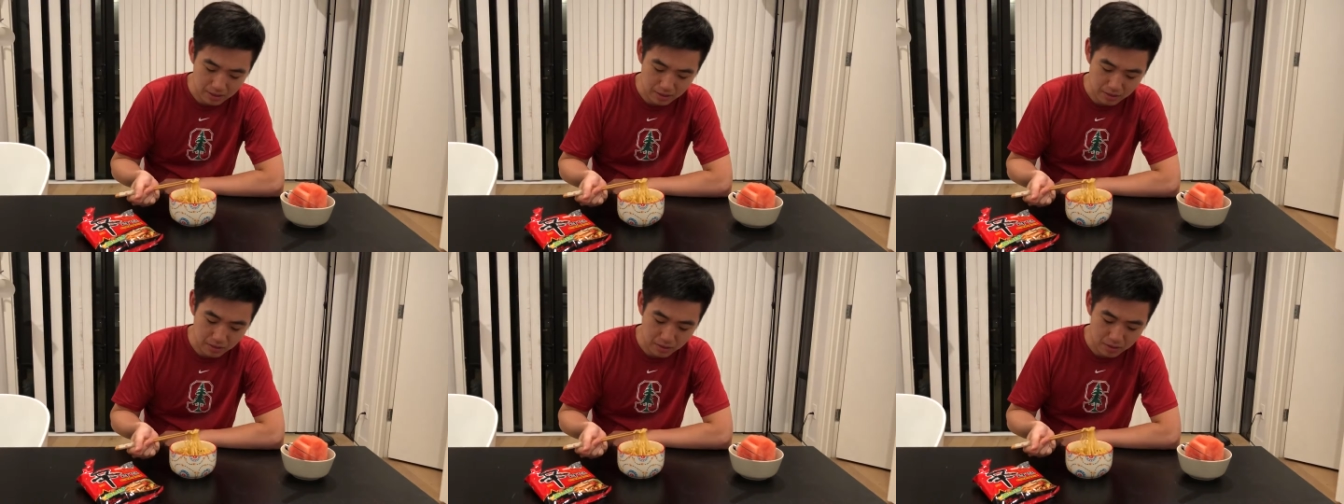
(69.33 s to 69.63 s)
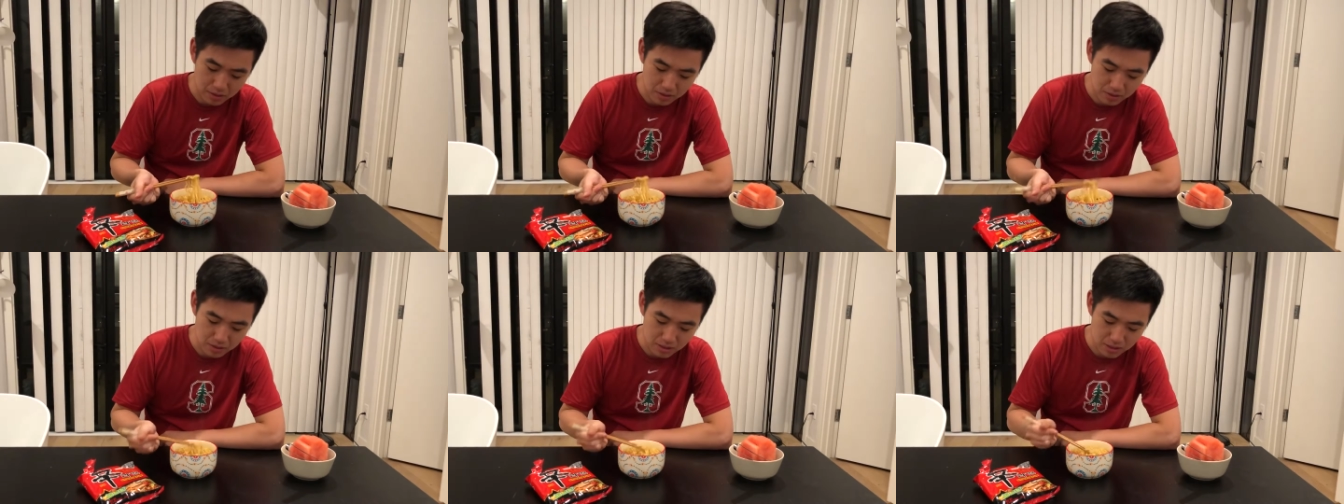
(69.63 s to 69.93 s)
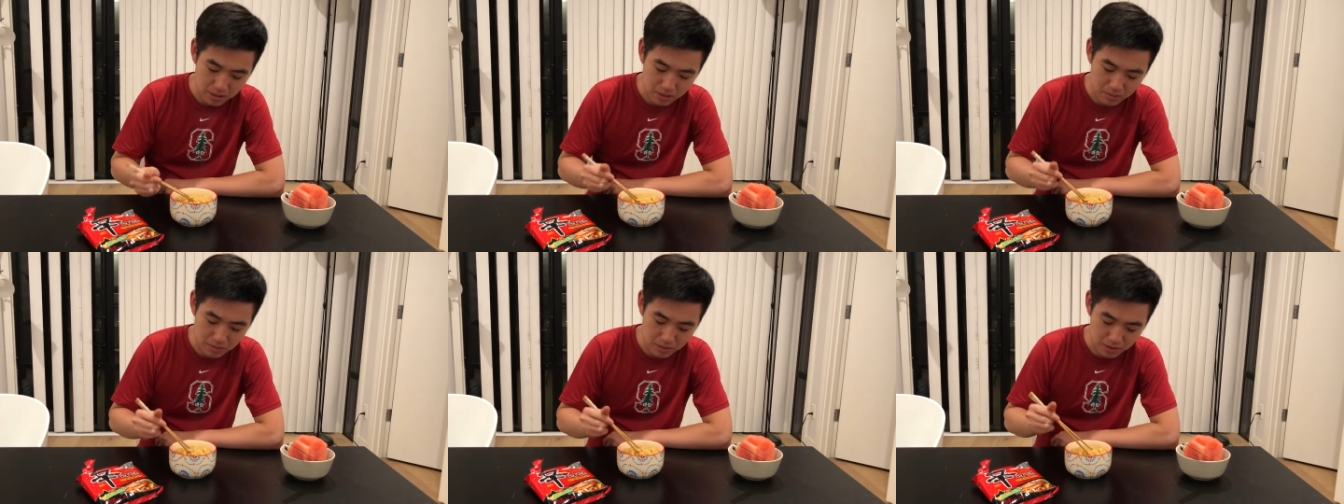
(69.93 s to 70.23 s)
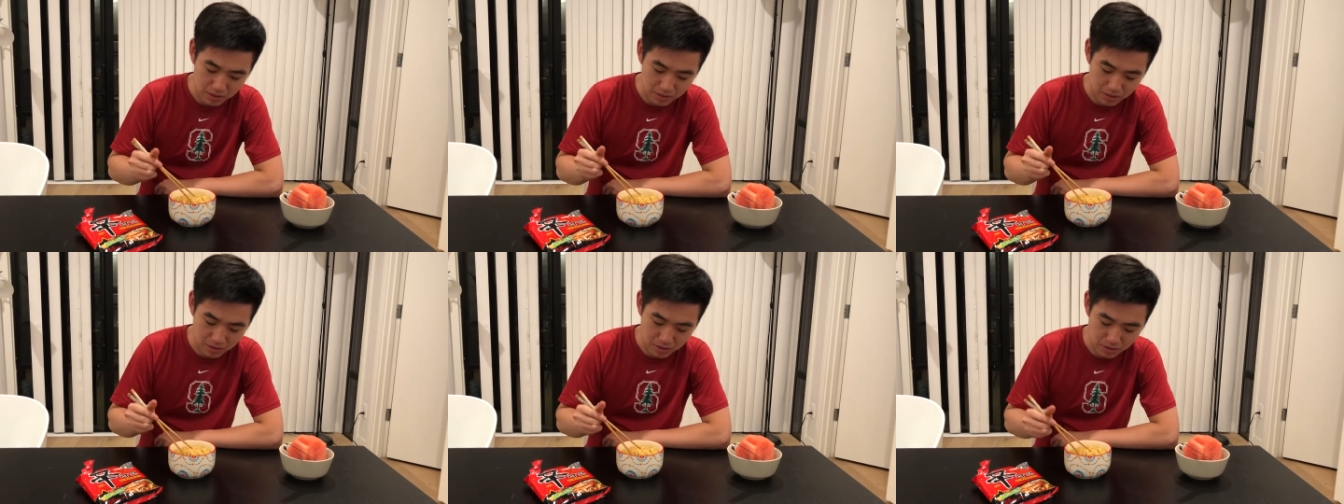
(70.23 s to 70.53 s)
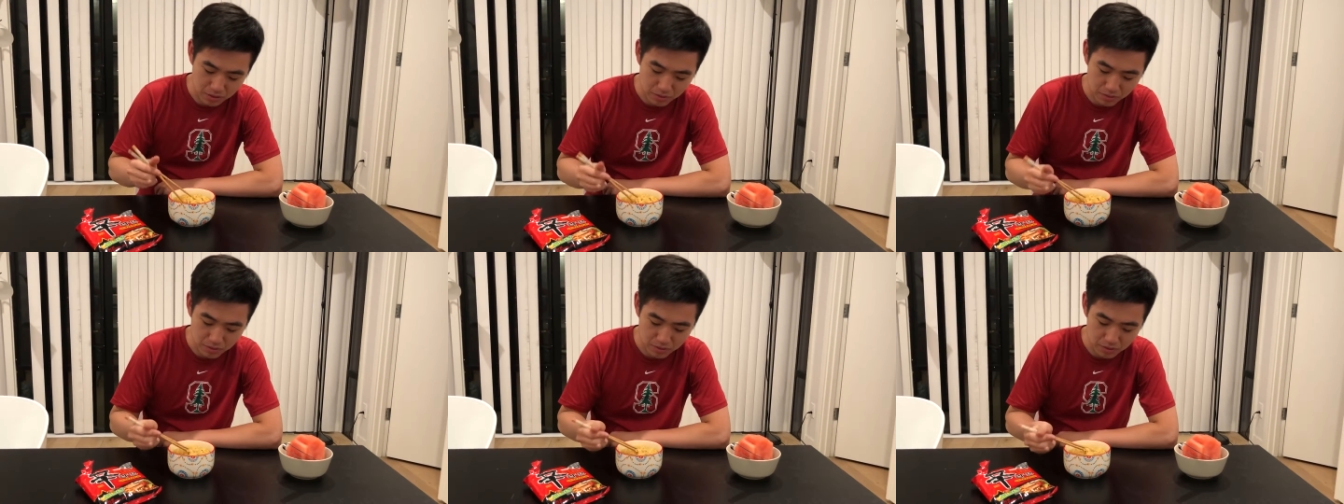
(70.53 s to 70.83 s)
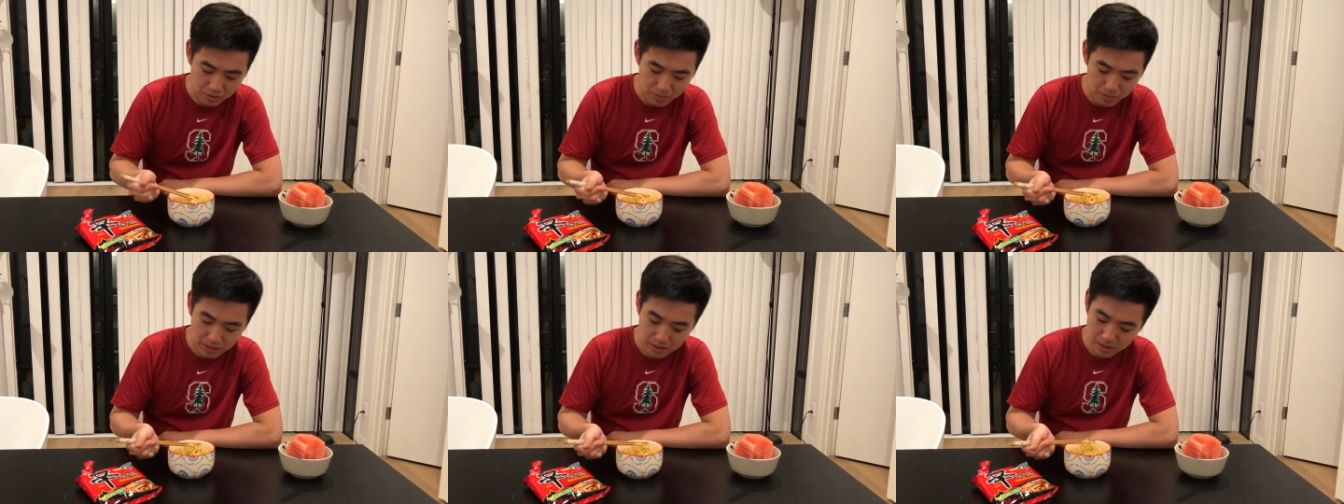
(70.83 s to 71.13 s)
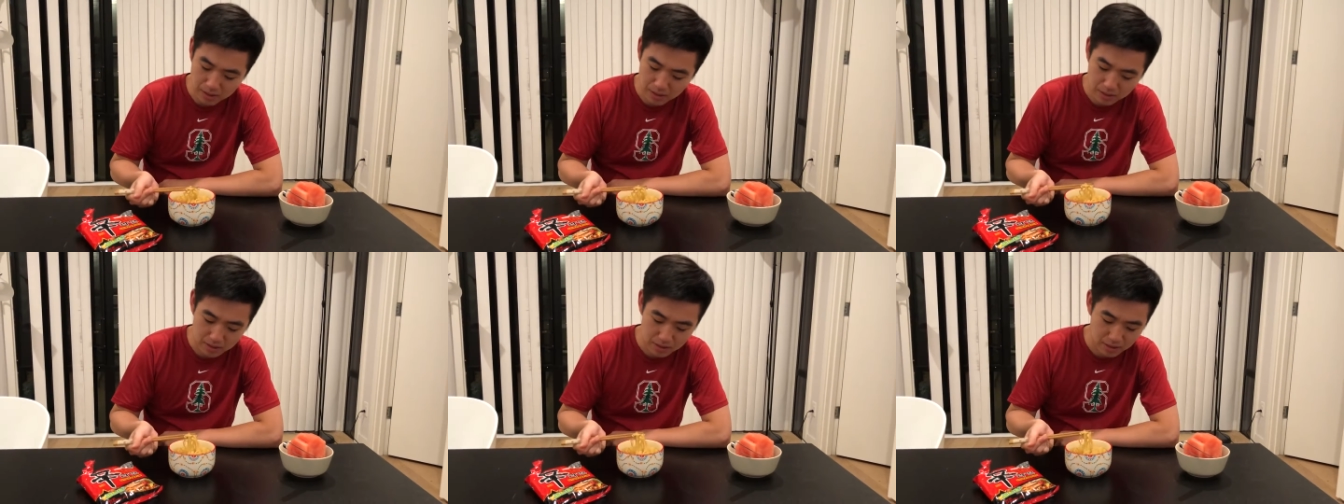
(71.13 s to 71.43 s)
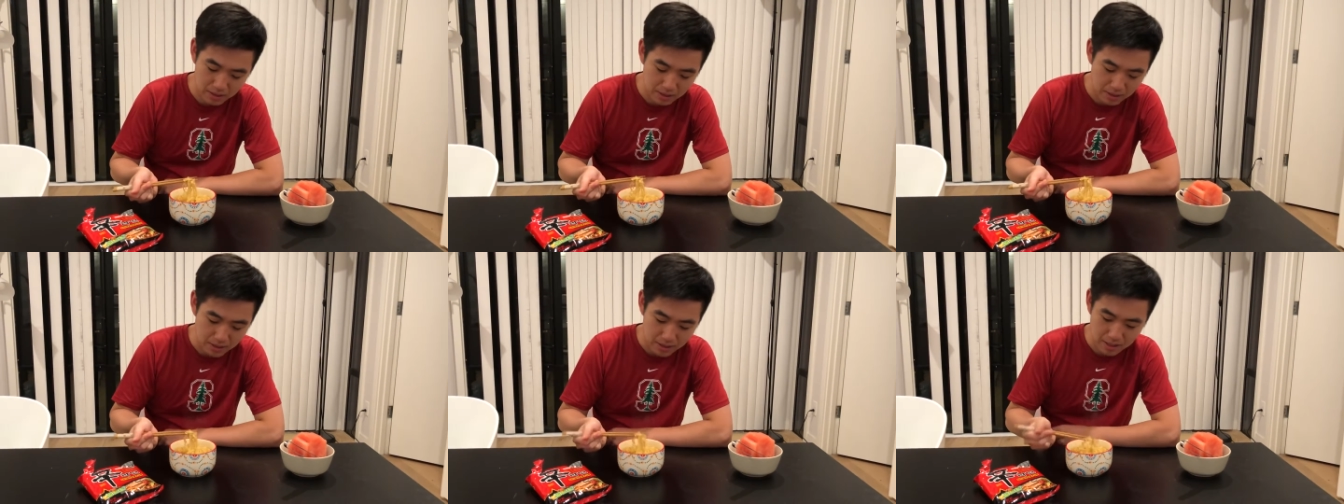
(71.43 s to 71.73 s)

you can just keep it in the soup for a little bit longer,